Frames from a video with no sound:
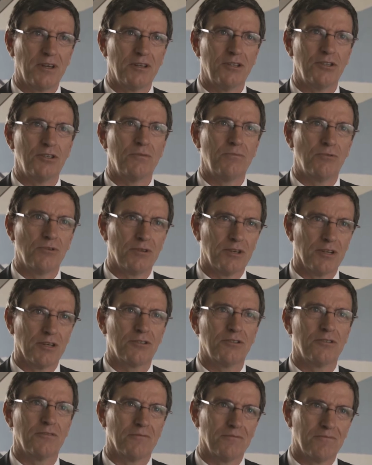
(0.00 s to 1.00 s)
energy
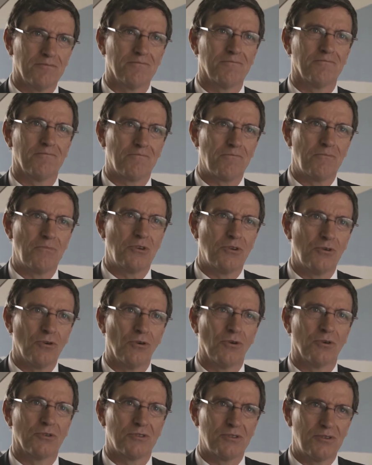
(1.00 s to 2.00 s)
production,
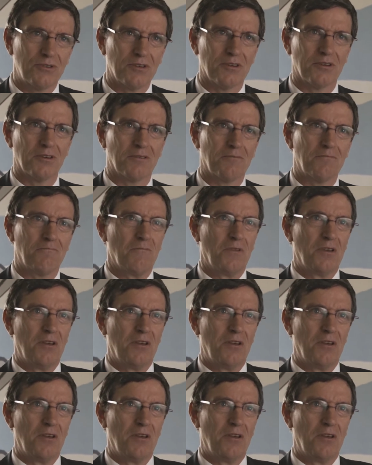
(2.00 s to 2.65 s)
because the